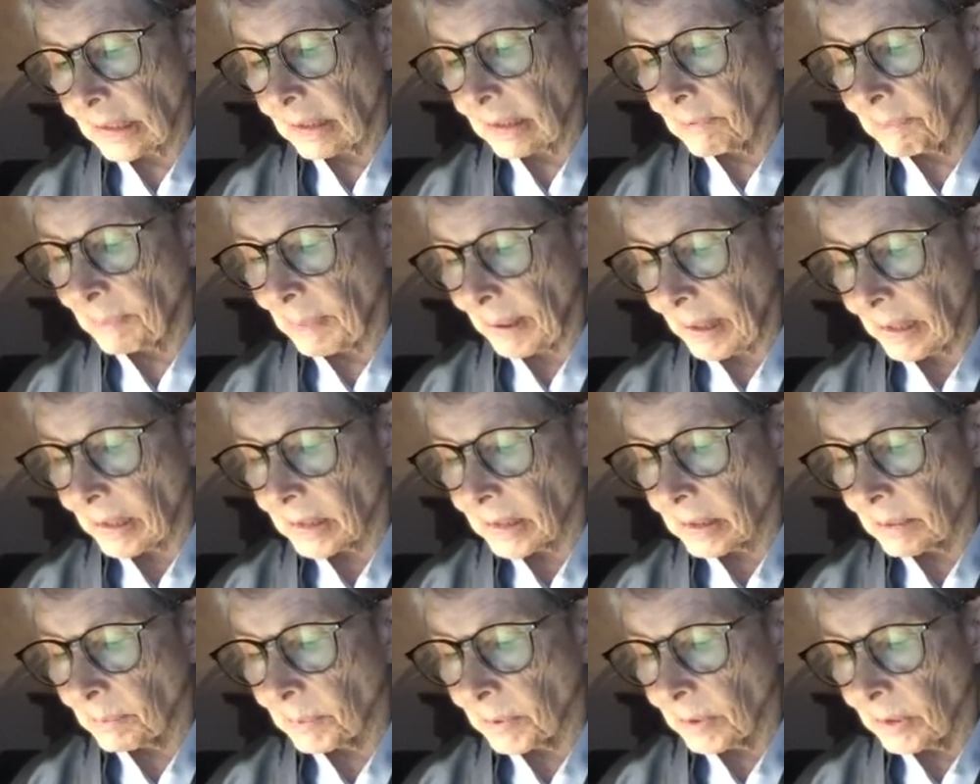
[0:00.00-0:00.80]
if
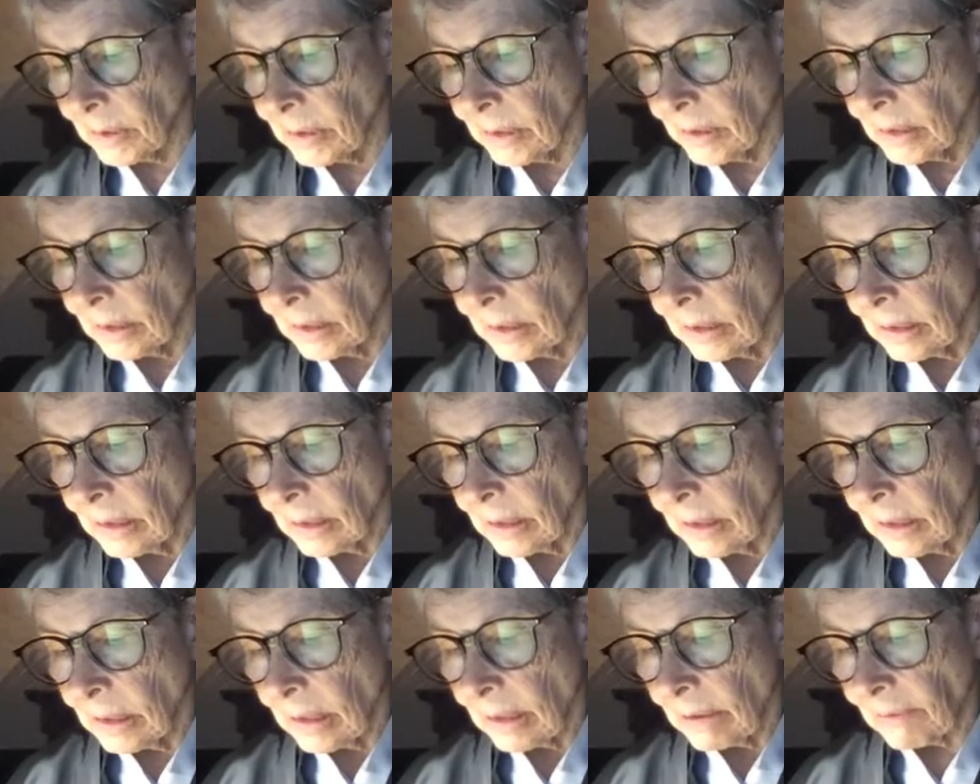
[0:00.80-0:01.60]

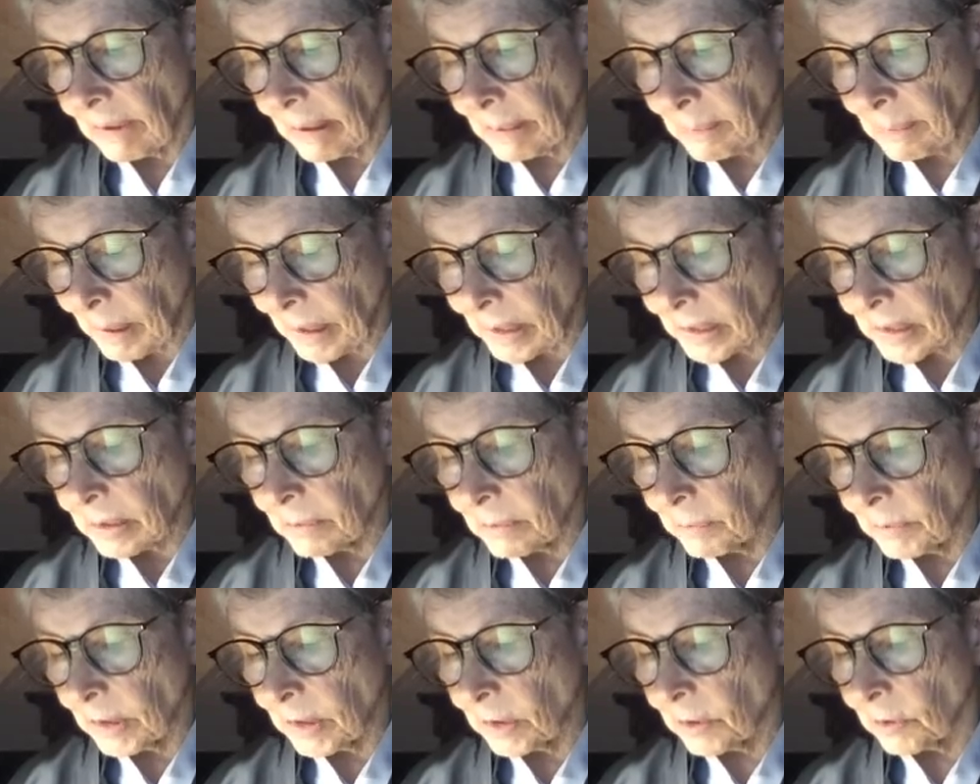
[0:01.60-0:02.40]
I
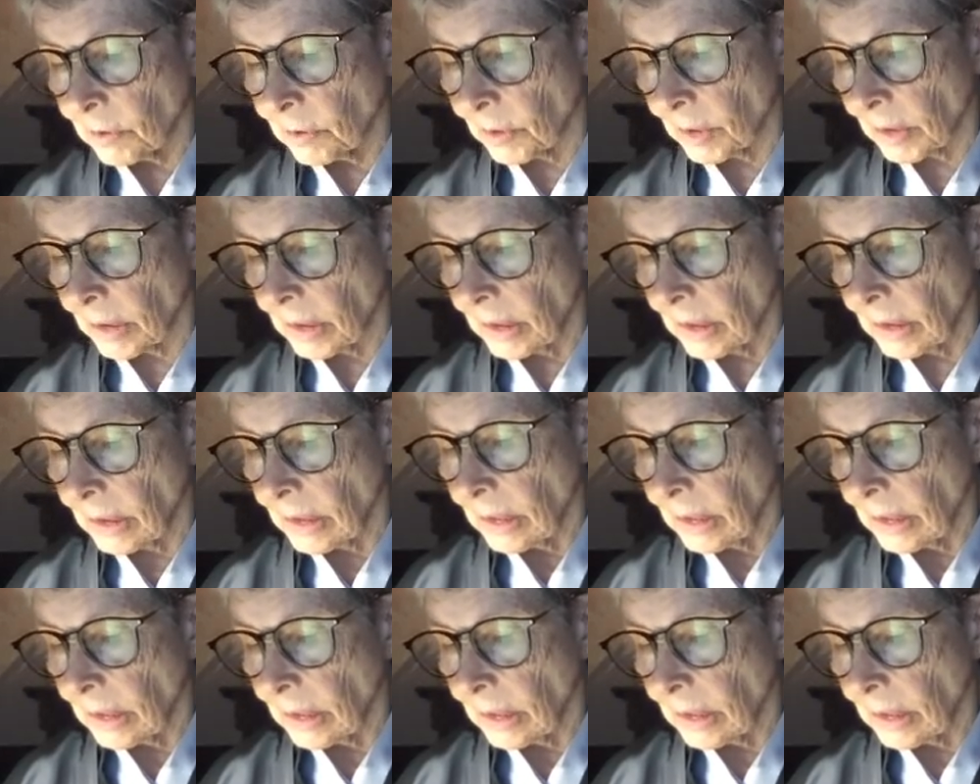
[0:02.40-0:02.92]
possibly could,